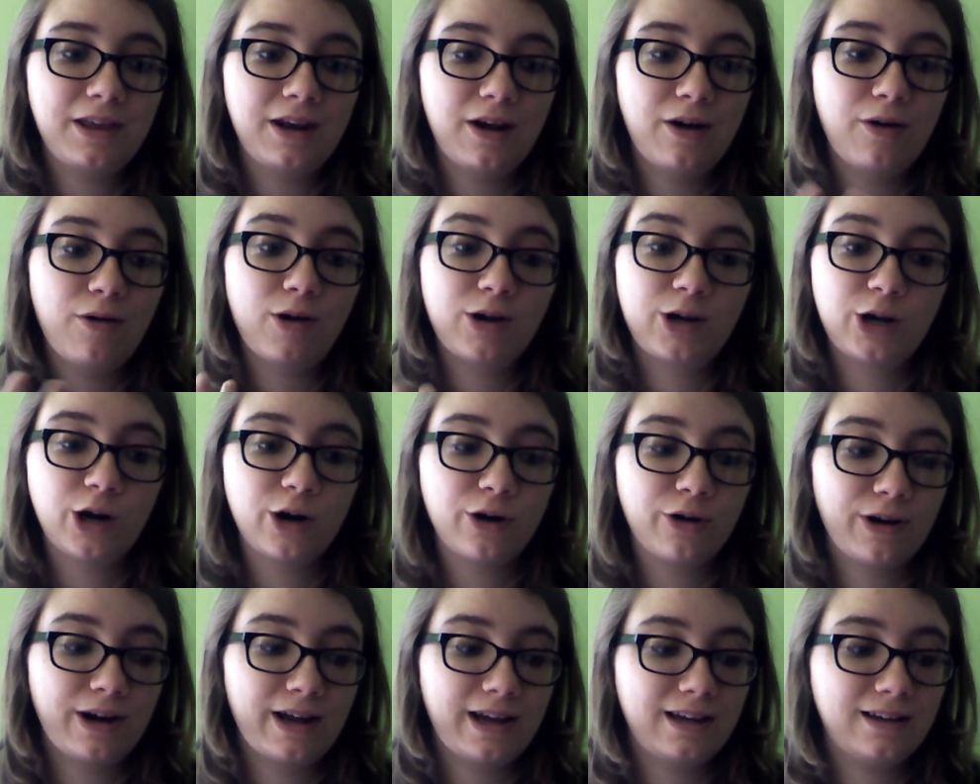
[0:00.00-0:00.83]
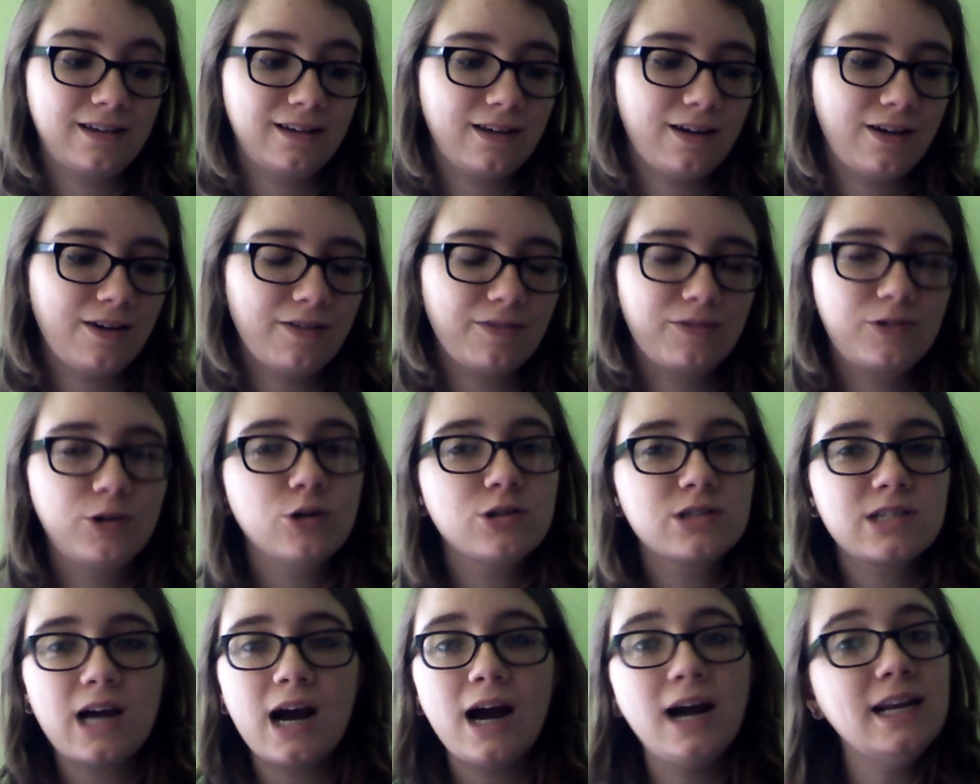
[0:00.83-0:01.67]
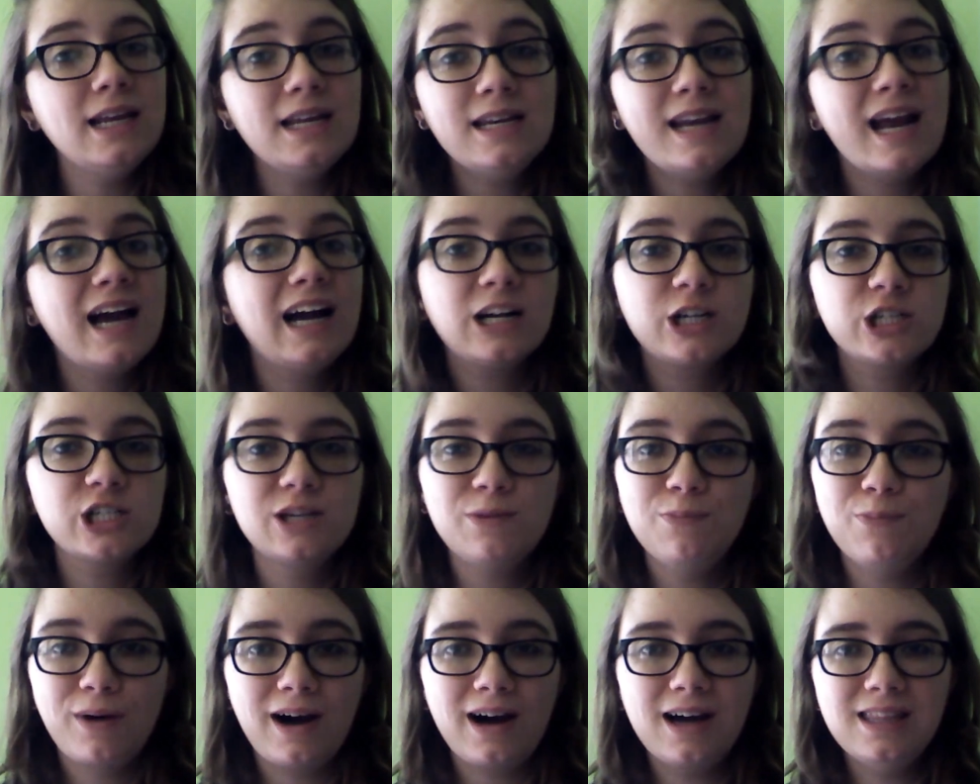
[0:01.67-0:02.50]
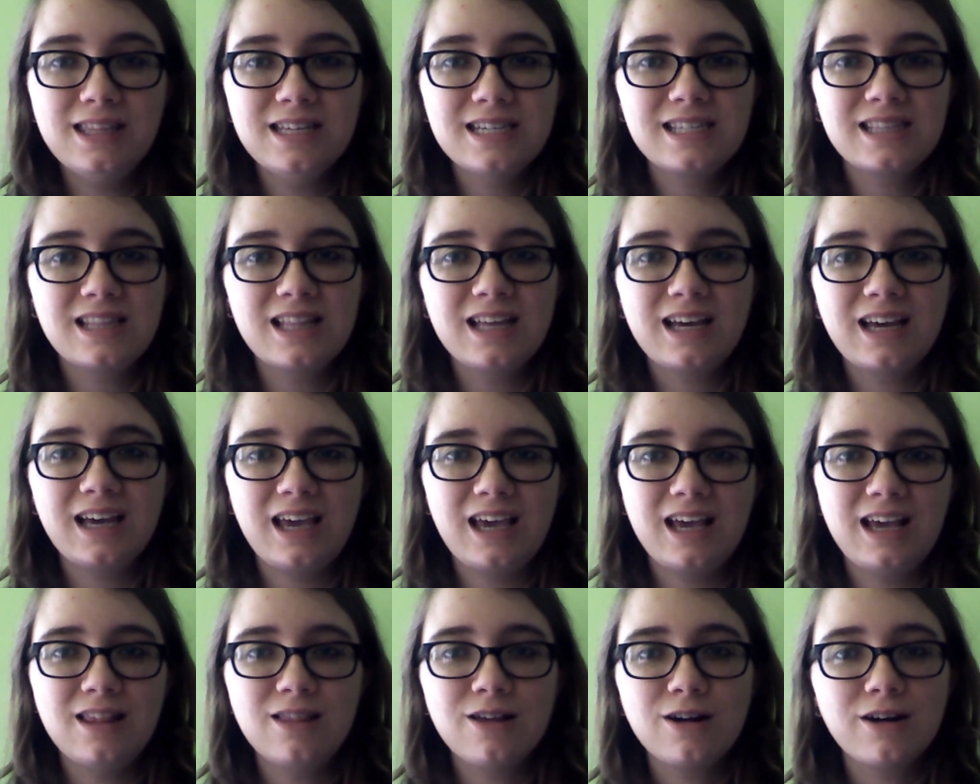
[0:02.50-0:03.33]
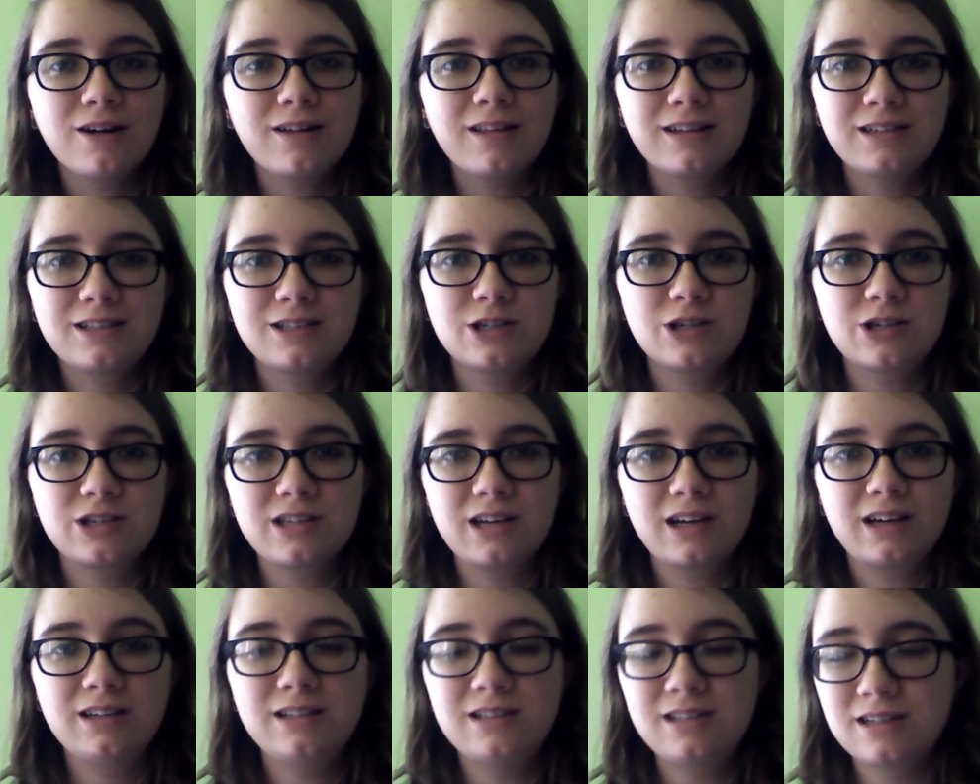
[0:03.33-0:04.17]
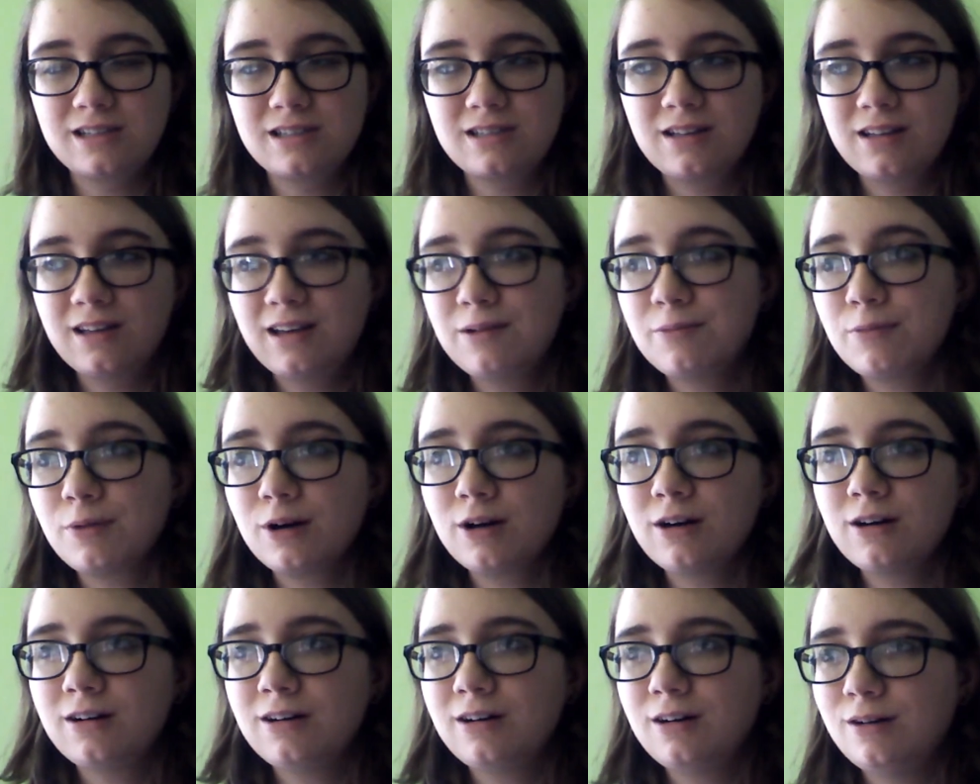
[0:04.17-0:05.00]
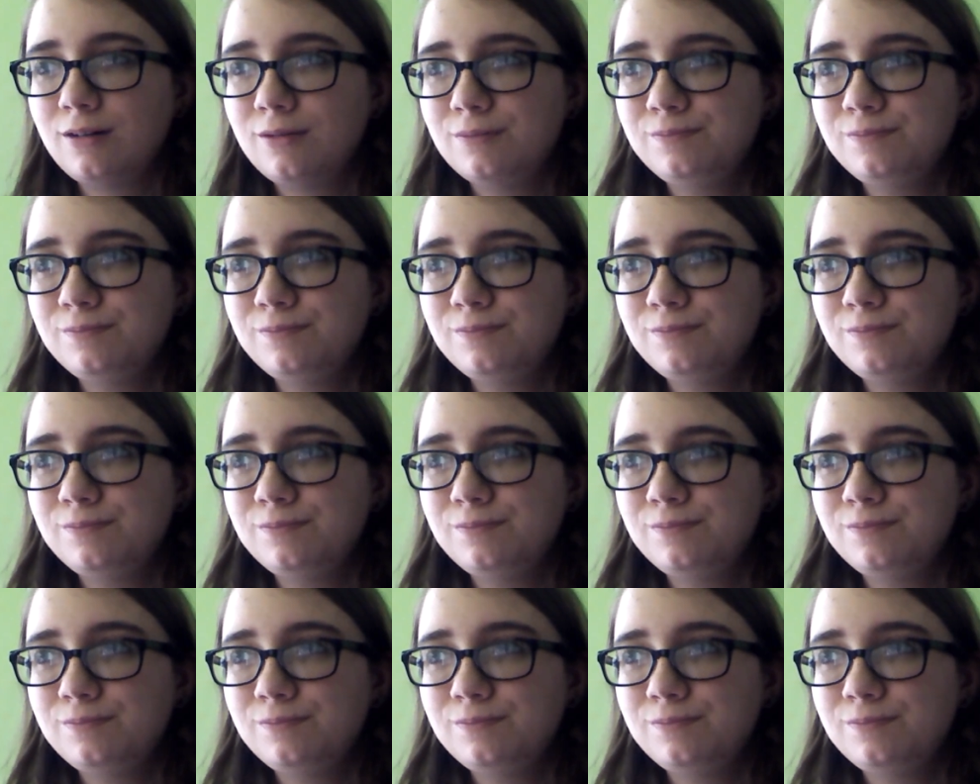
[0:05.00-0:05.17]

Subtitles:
you know, occurring. Of course, I didn't actually buy this thing either. That's just like a disclaimer.